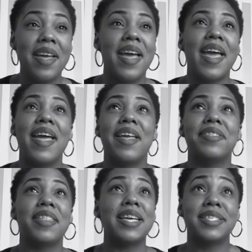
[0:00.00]

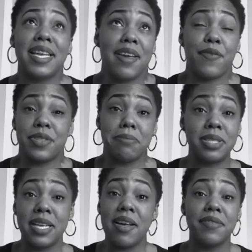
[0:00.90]
And they say it for
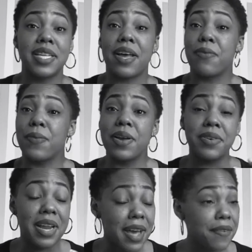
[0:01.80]
themselves, like, we are
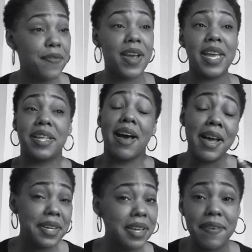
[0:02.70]
not afraid. God
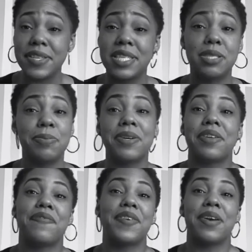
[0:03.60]
didn't give us a spirit
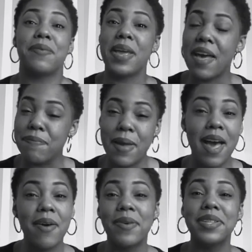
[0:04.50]
of fear. We have
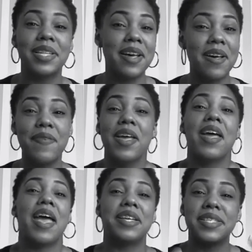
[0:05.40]
power, love,
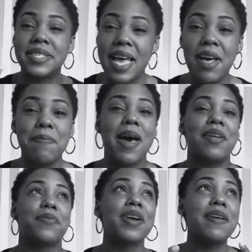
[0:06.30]
and a sound
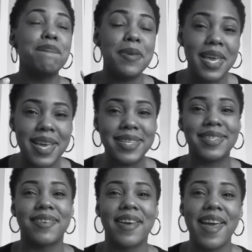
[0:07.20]
mind. We're at peace,
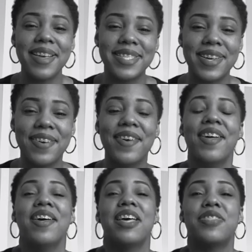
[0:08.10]
okay? So
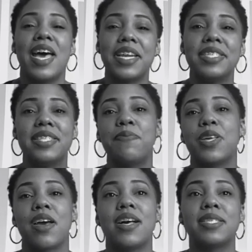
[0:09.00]
that is
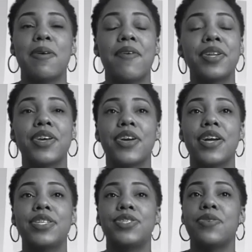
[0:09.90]
something awesome. I would
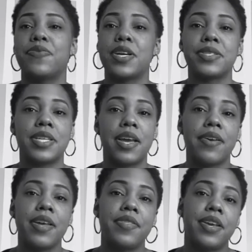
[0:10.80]
encourage you, if there's an
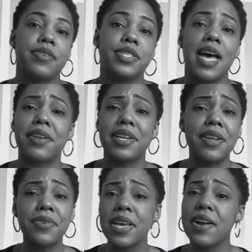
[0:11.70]
area that your child, and I
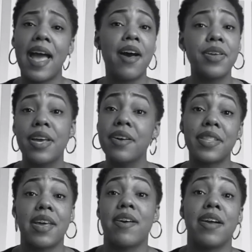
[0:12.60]
don't care how young
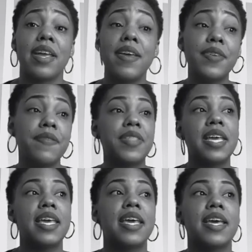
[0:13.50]
they are, even if they
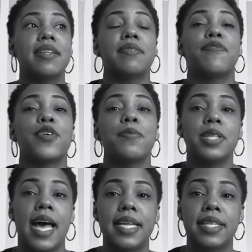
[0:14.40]
can't
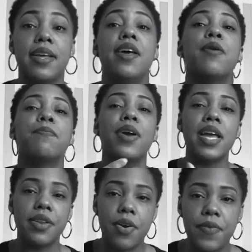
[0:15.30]
verbalize it, pray
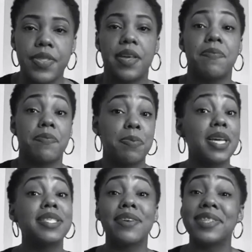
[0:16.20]
it over them
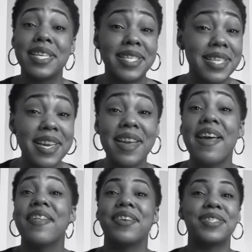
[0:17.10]
because they're listening,
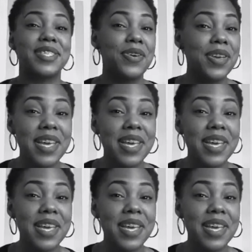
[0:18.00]
they're soaking